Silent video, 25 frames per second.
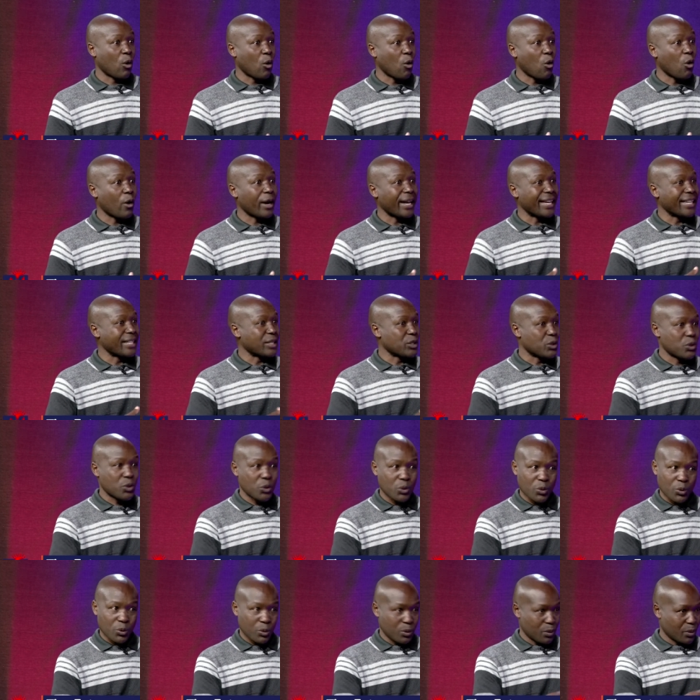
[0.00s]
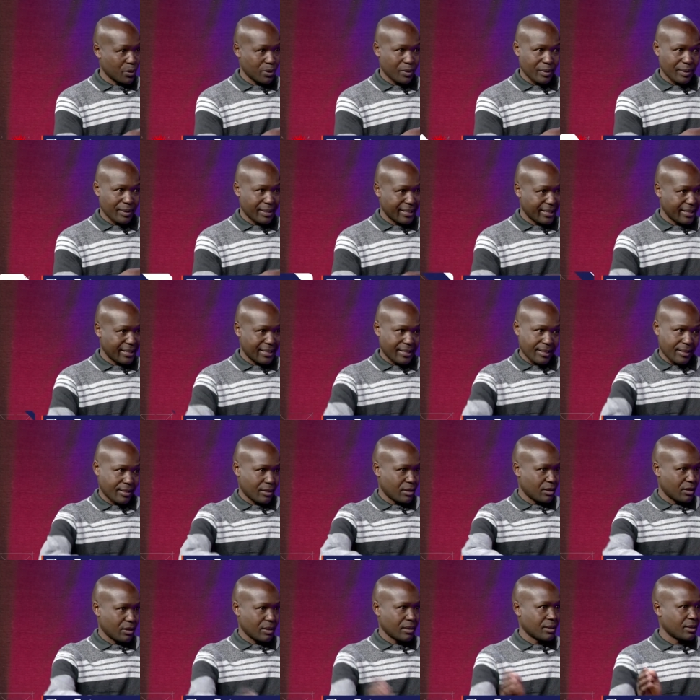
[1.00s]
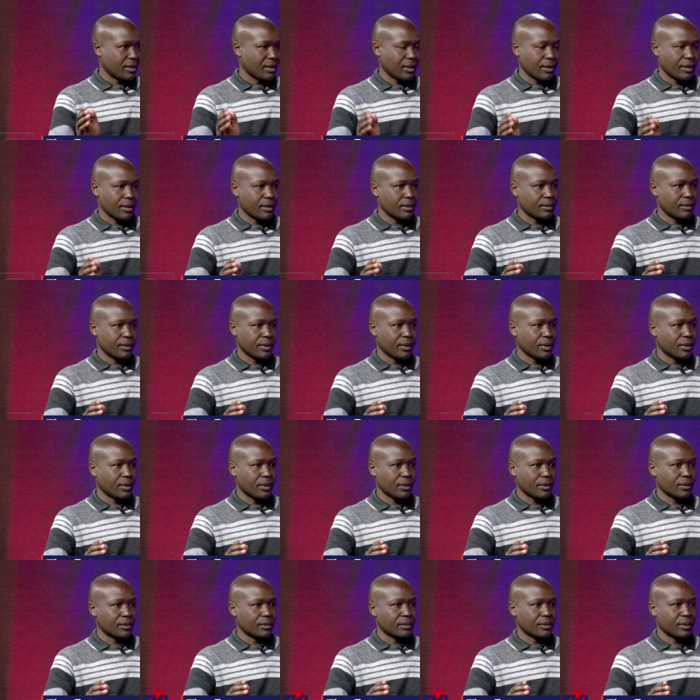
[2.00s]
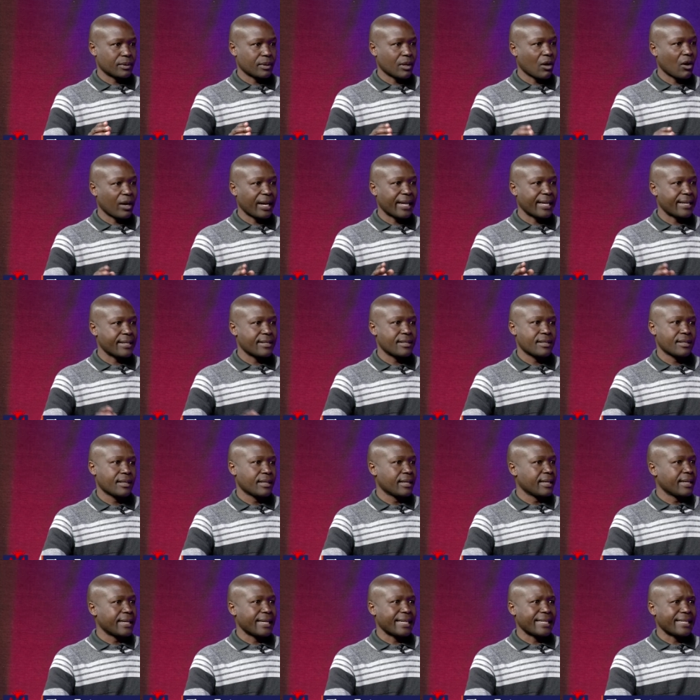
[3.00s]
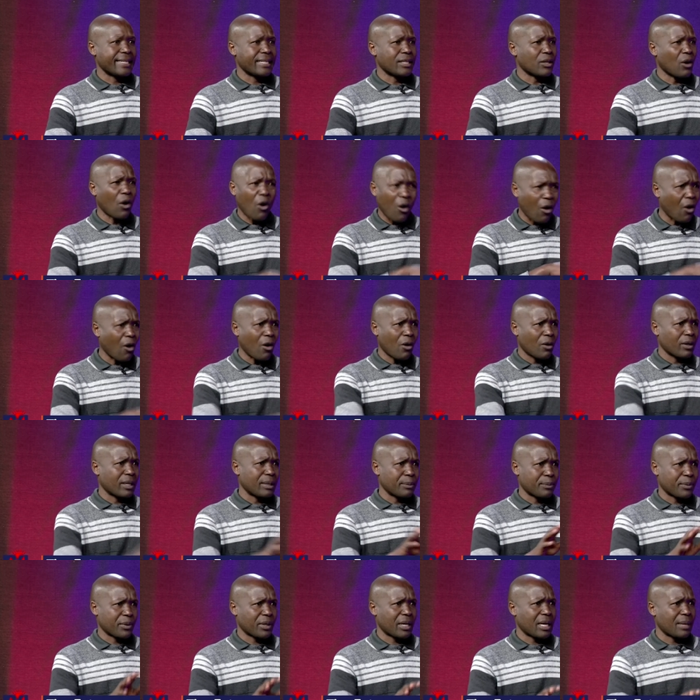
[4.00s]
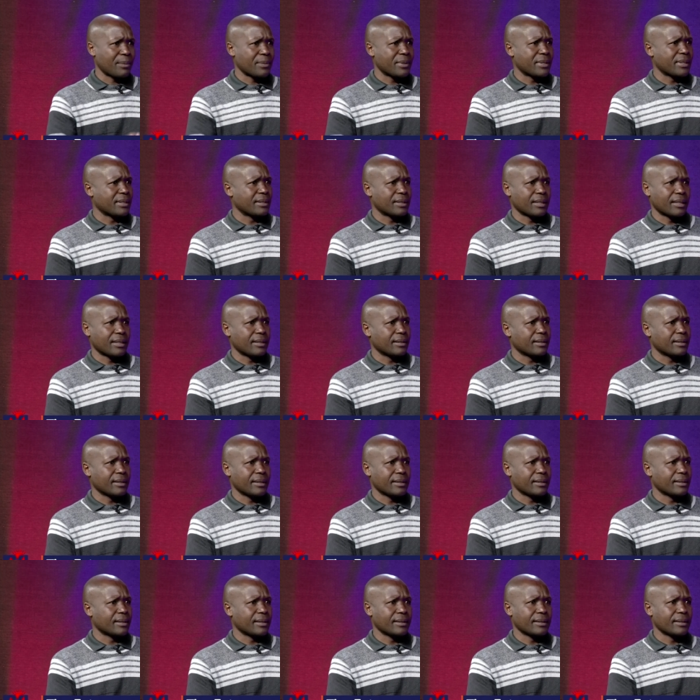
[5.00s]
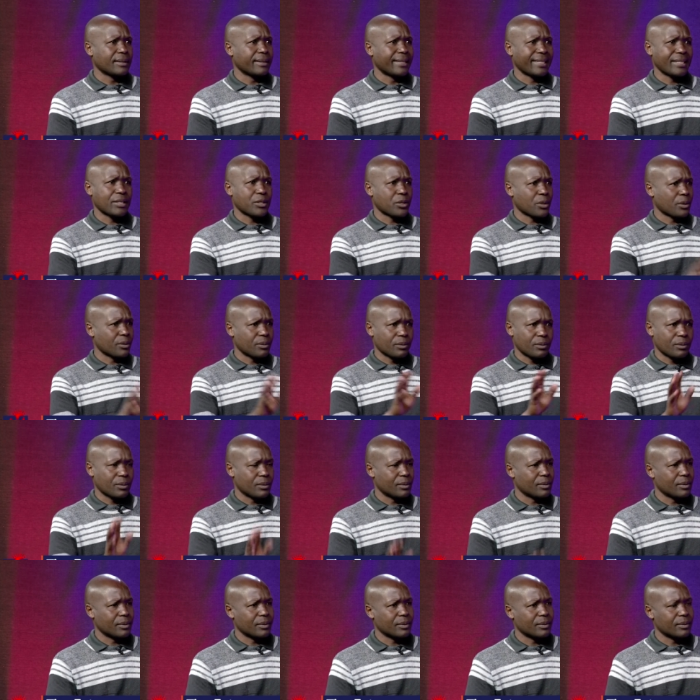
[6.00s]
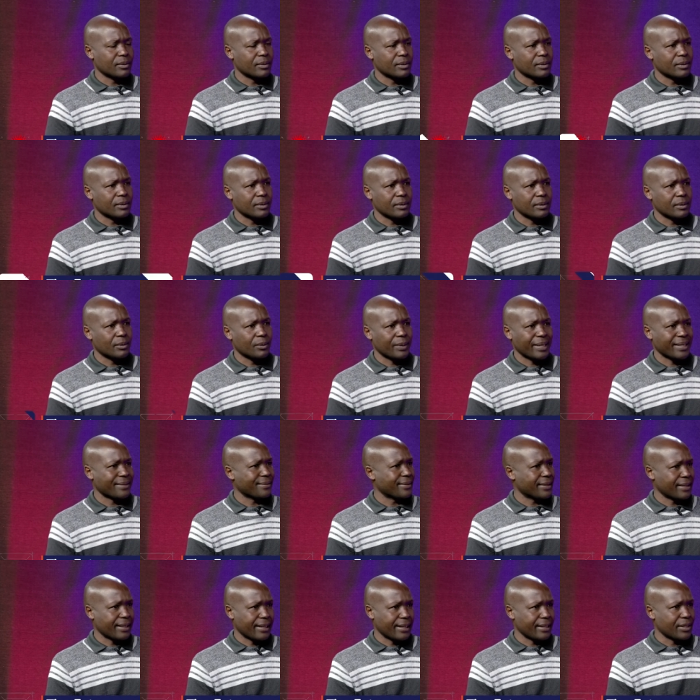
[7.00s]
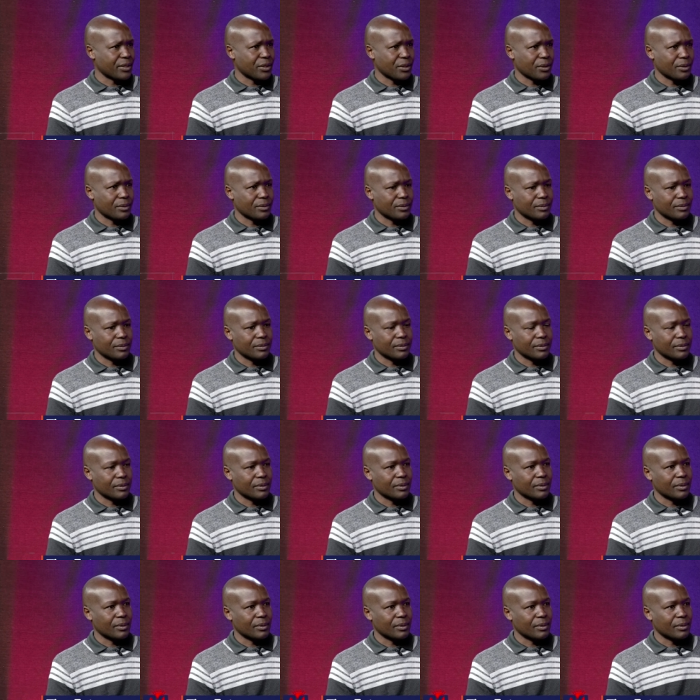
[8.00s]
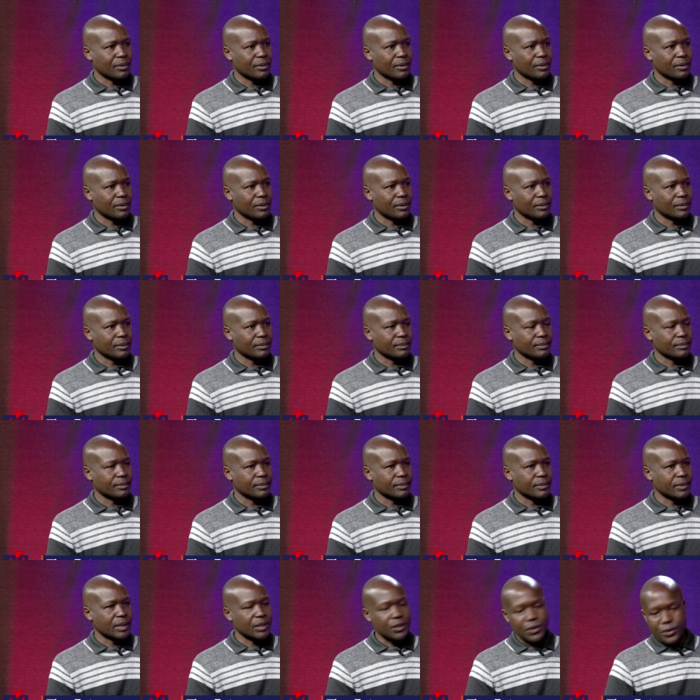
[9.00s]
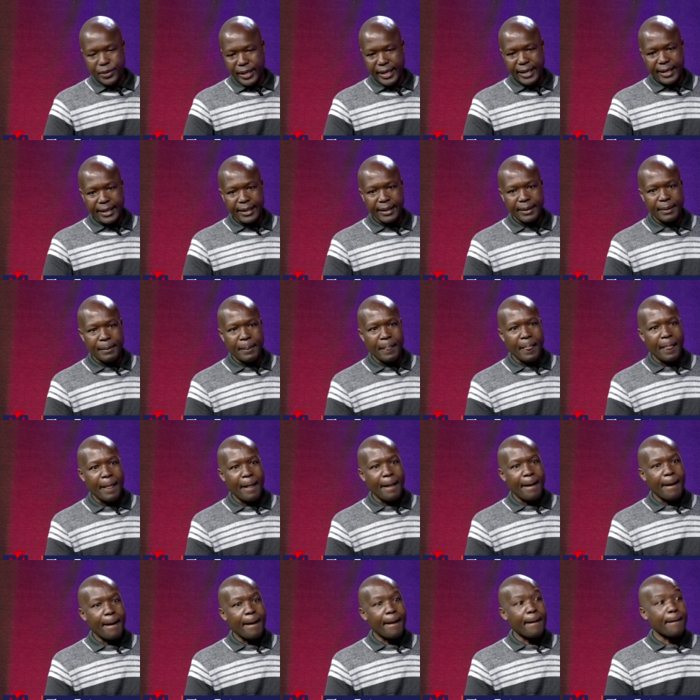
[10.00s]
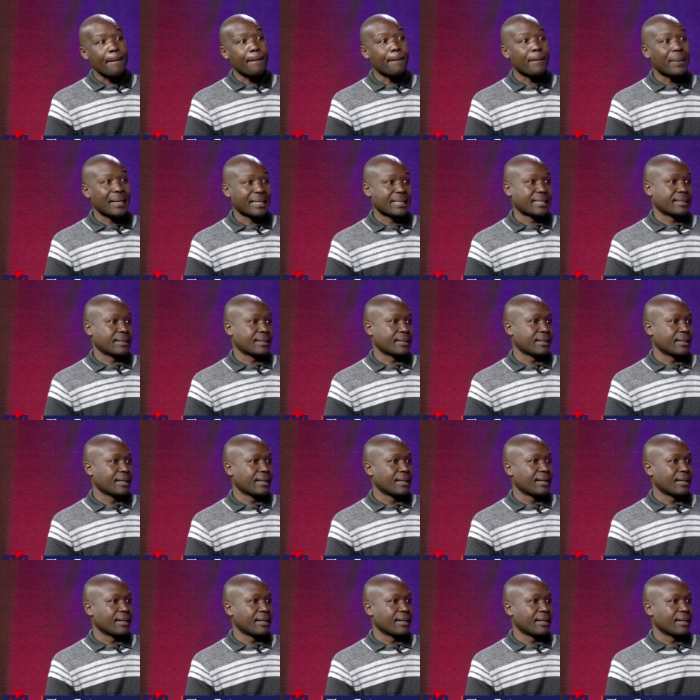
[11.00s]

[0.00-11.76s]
go into dentist, uh, you know, college. He did all the programs in, uh, in, in dental, whatever, dental um, training, but